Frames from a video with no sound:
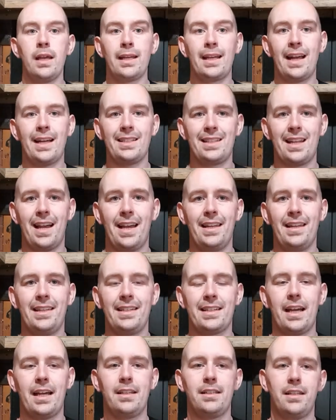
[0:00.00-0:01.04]
Cast iron
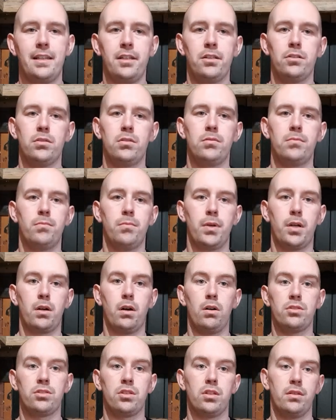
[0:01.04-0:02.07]
is ideal
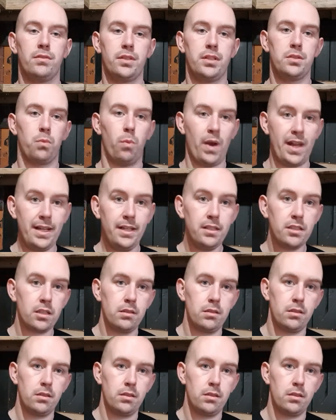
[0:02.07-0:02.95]
because of its weight,